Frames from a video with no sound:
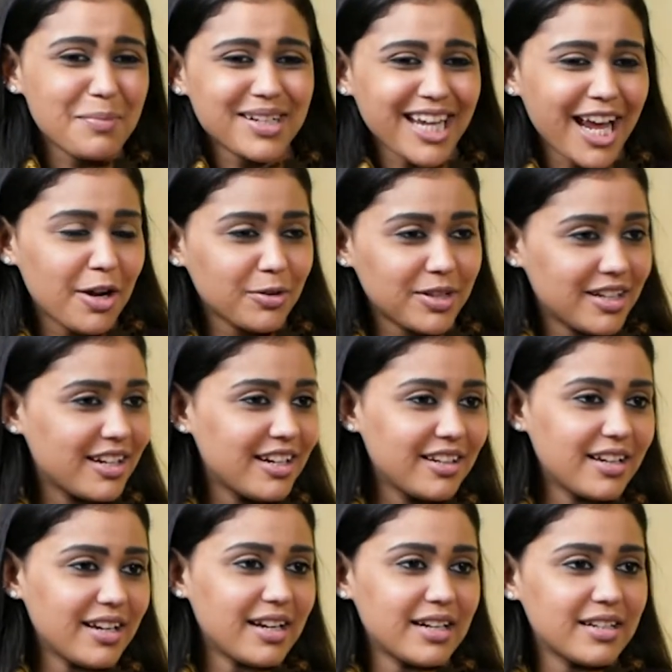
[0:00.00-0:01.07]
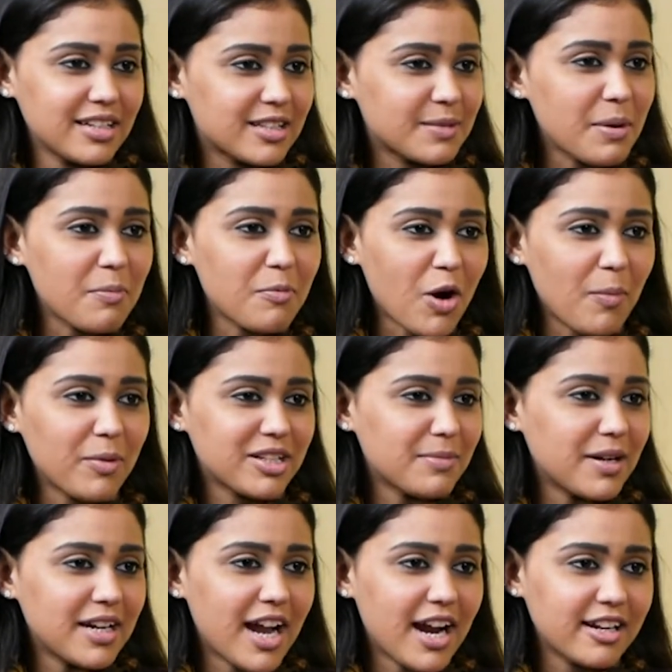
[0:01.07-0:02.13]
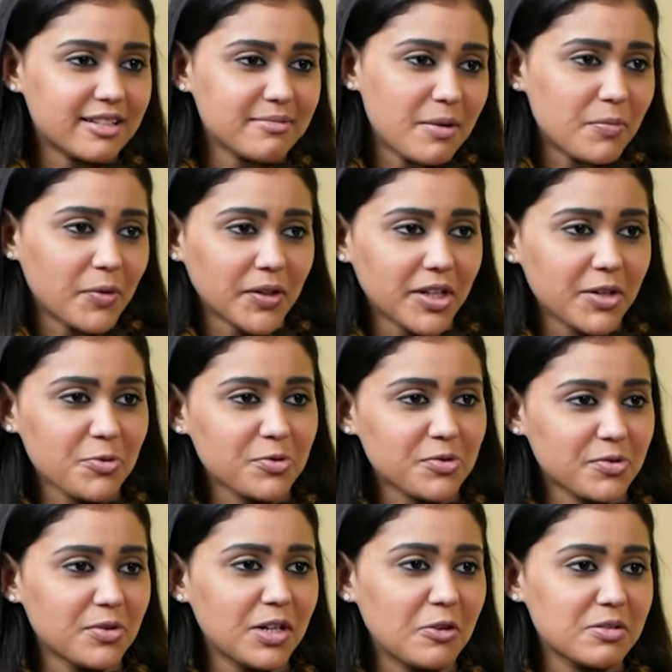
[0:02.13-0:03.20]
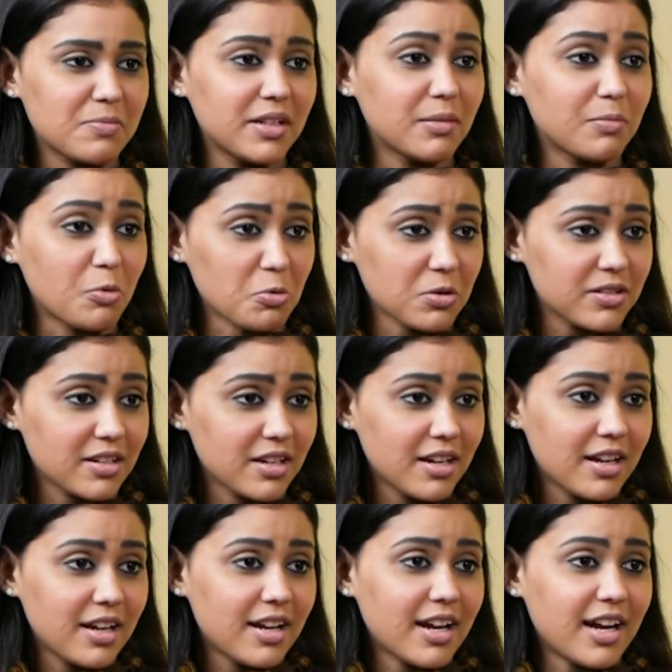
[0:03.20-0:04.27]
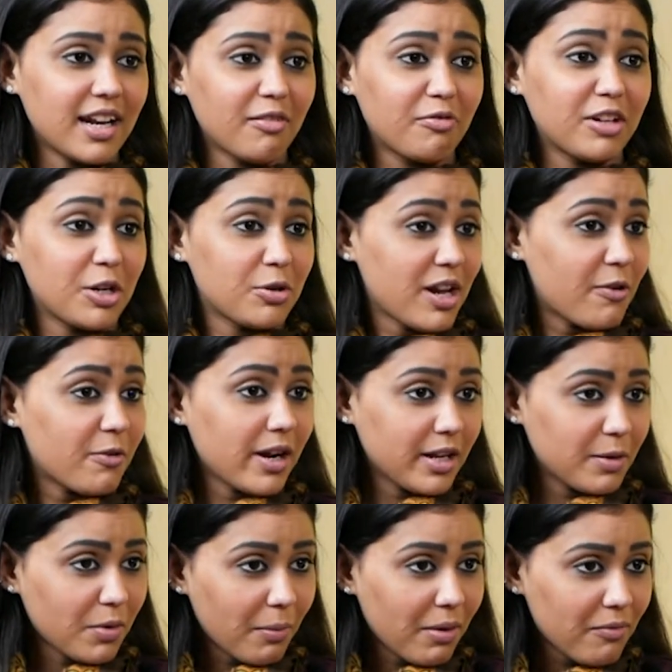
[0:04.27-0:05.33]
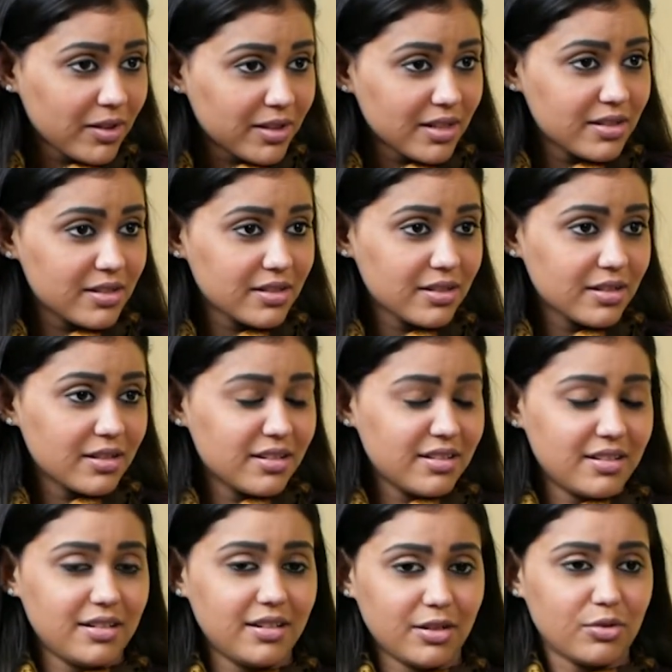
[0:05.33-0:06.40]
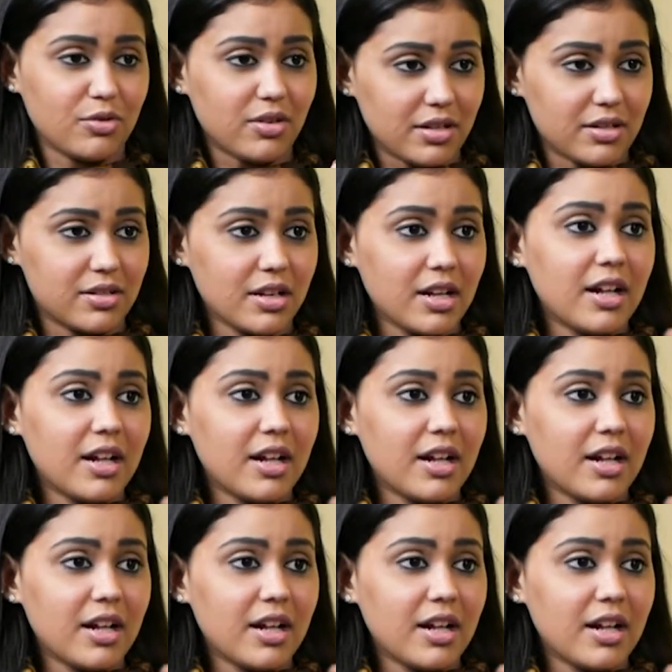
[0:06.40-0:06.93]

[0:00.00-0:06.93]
But I know that in the end, it's my mom, it's my dad, it's my brother who loves me the most. And if they don't have any problem with it, ignore it.